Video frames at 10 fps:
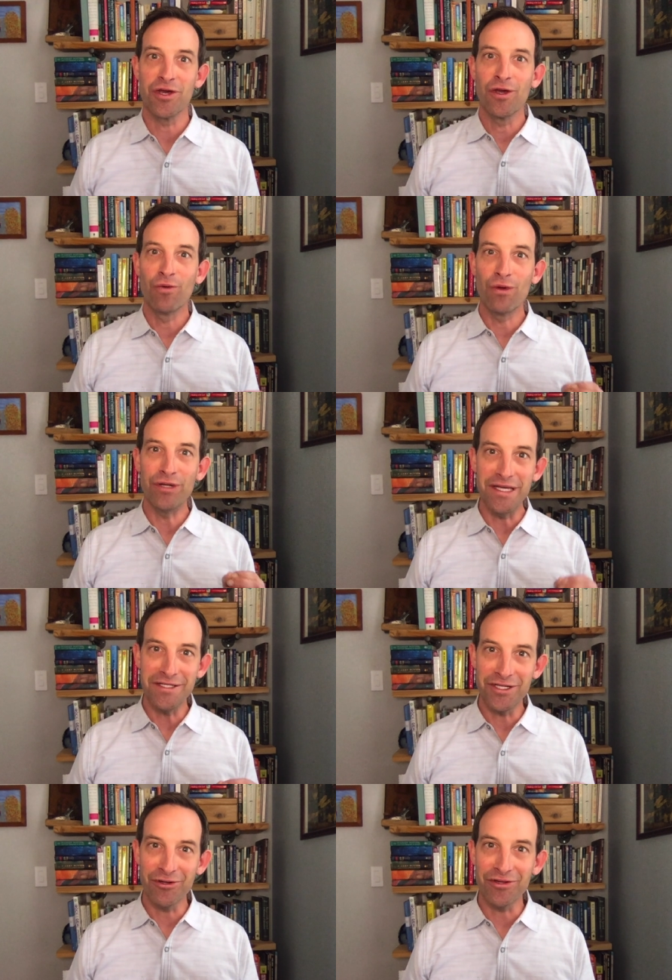we would eat
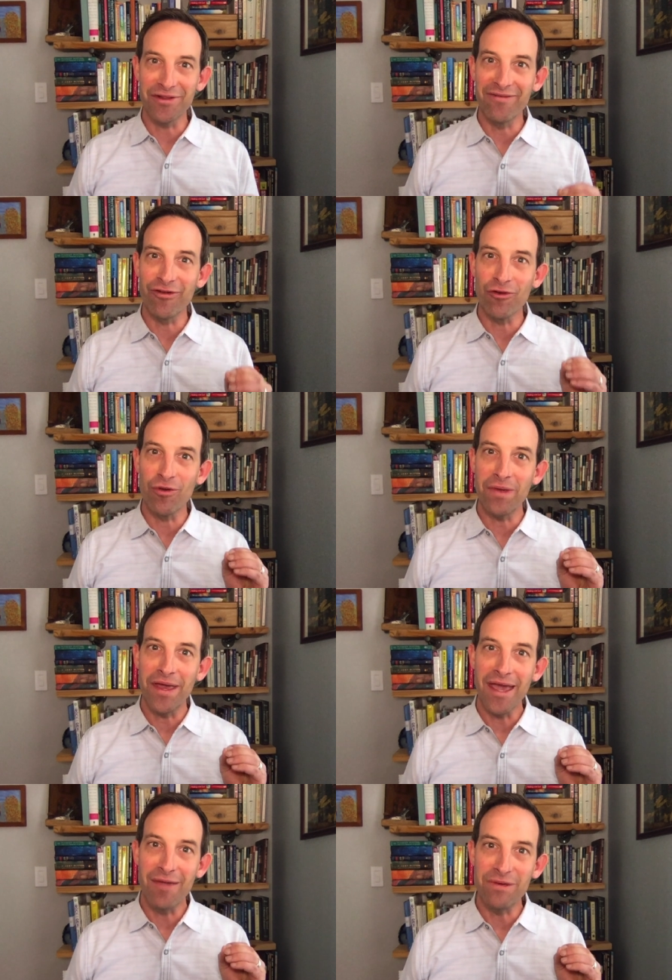dinner in the living room
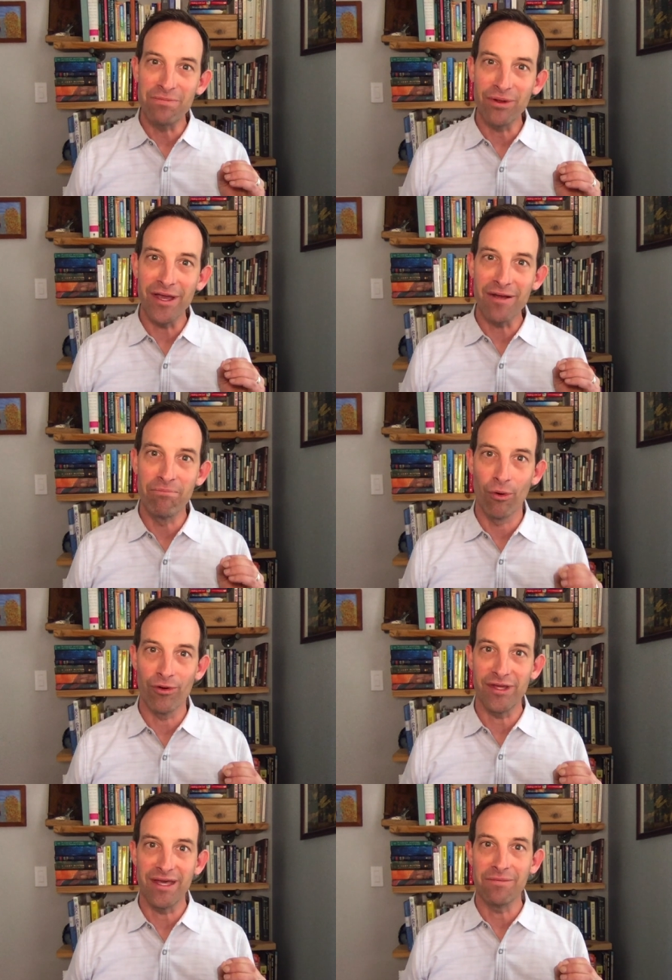and be playing a
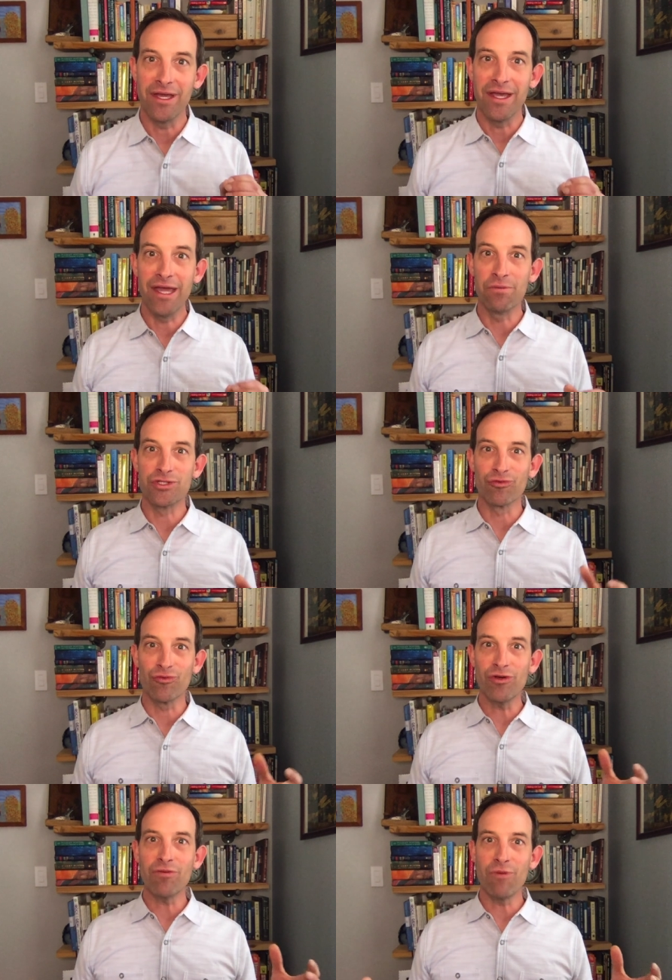board game. And it was a
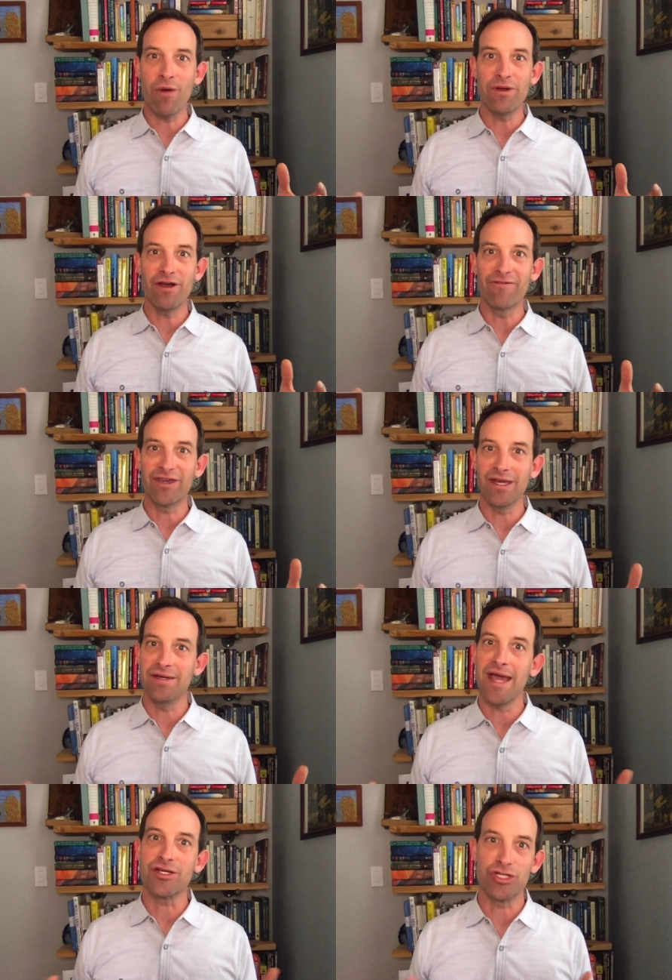real moment of
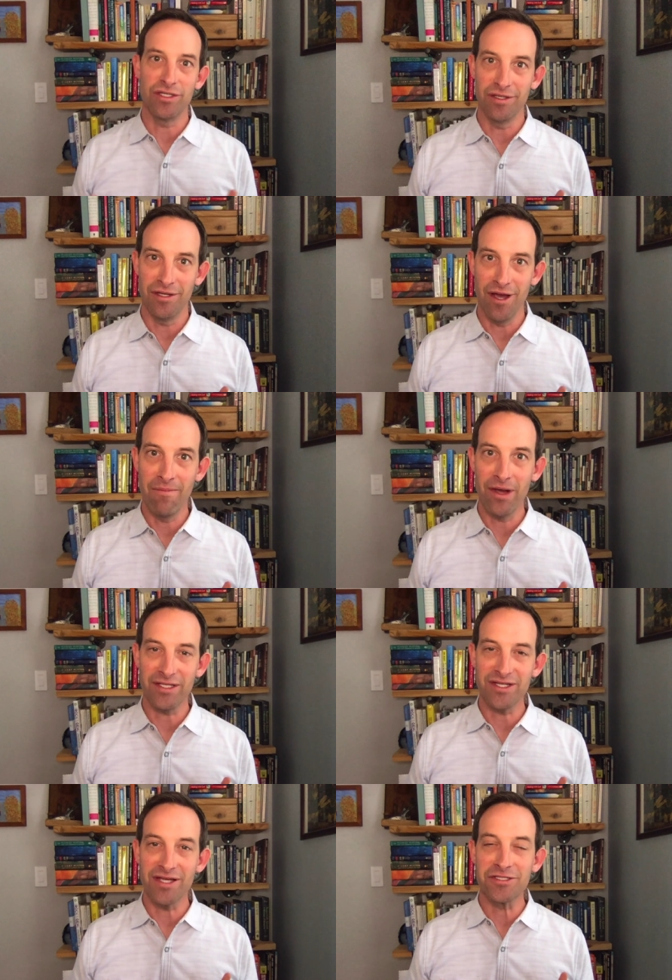connection
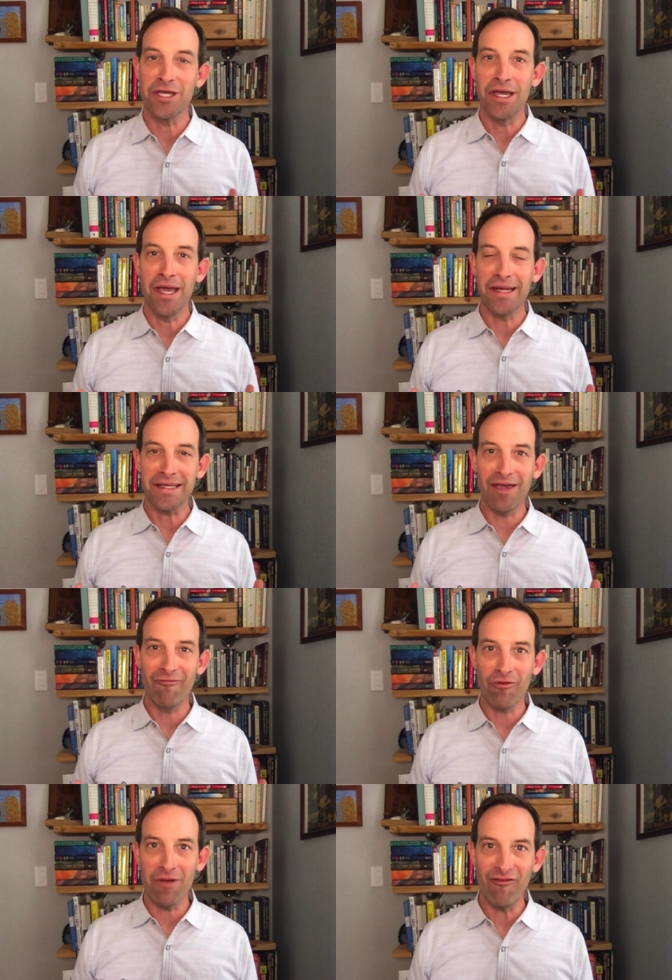amongst us. And it came
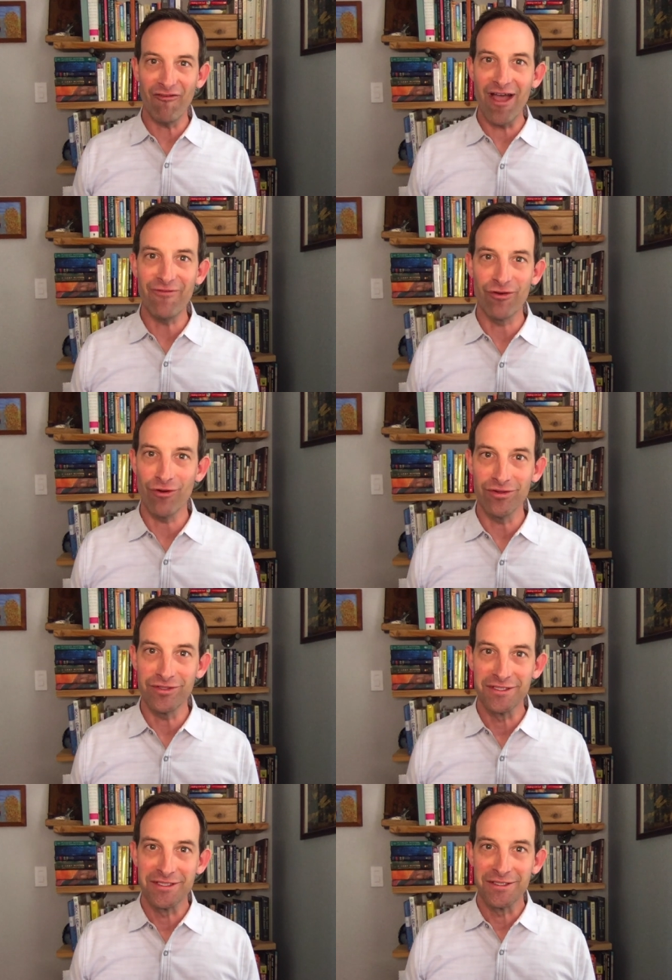from my five year old.
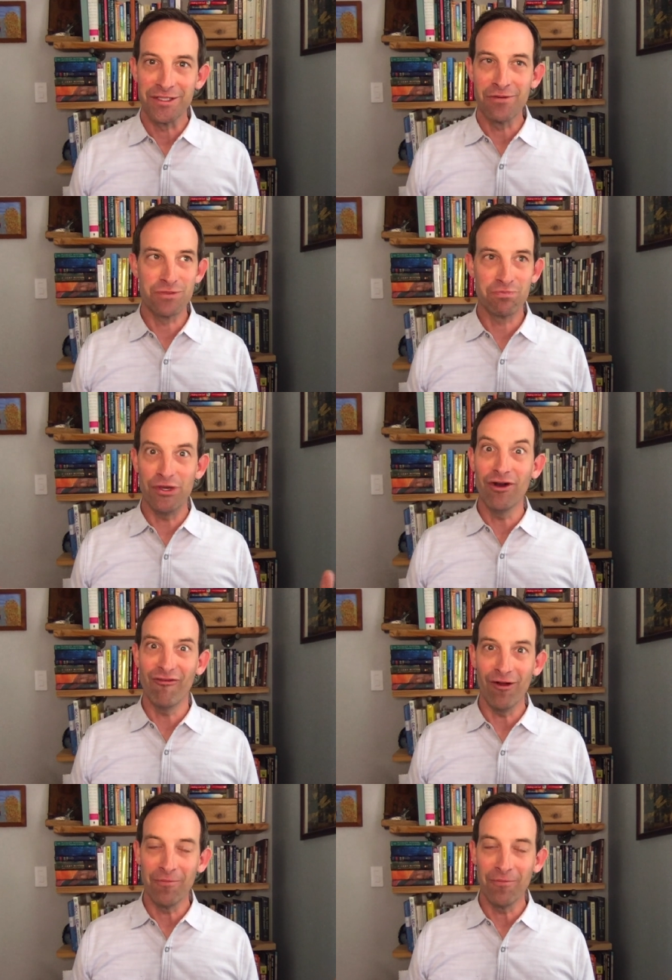It was beautiful.